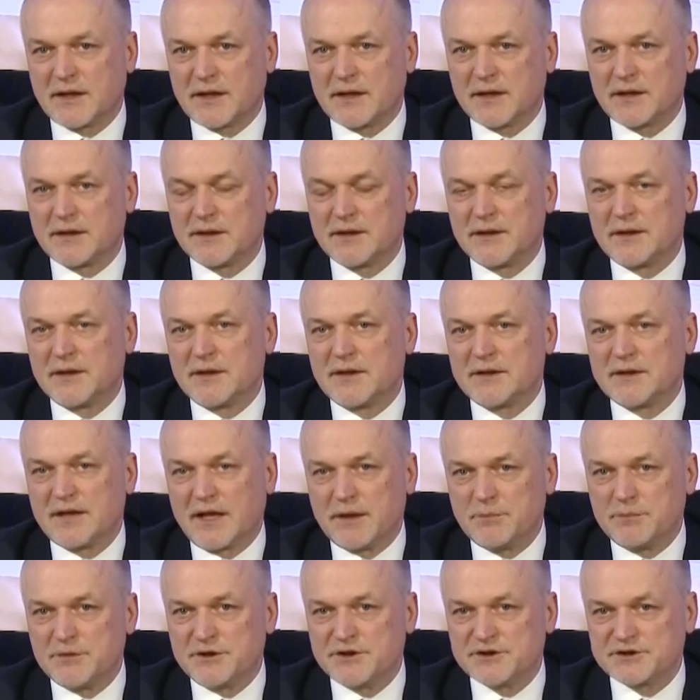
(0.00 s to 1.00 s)
And I'd like to
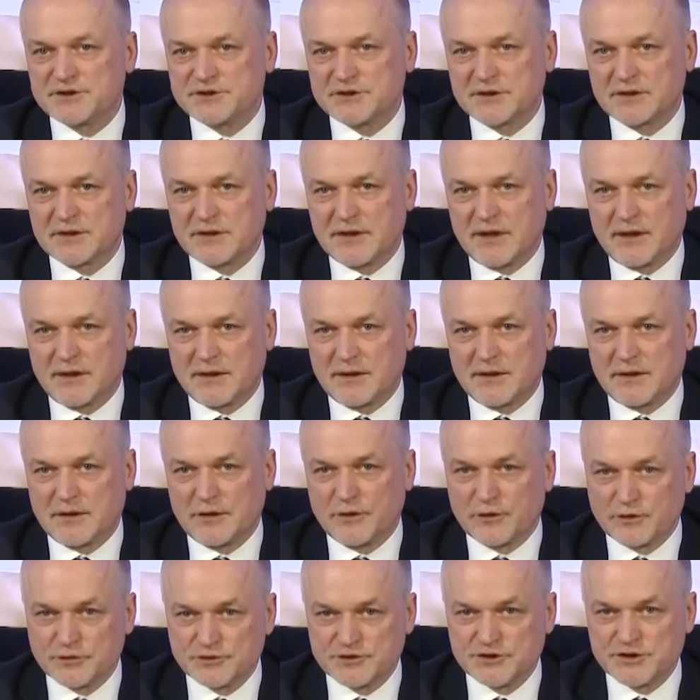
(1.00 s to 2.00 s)
wish this to you
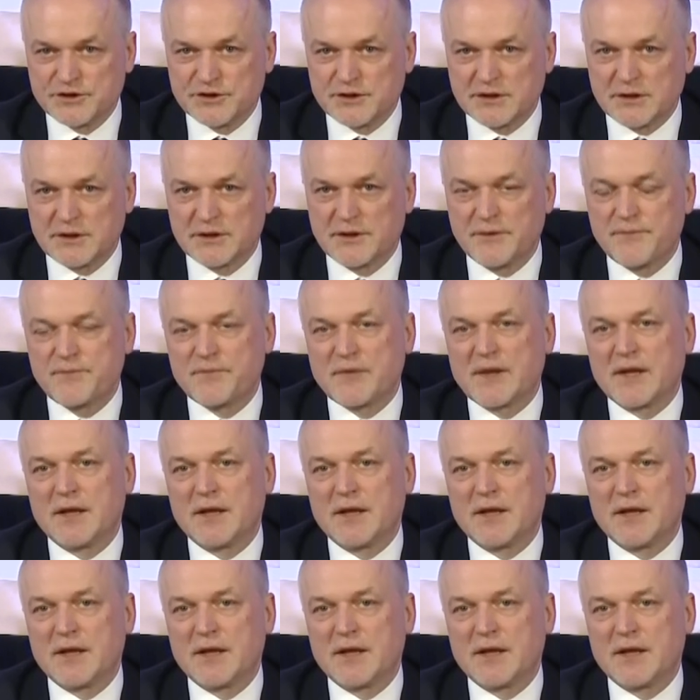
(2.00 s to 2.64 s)
and to your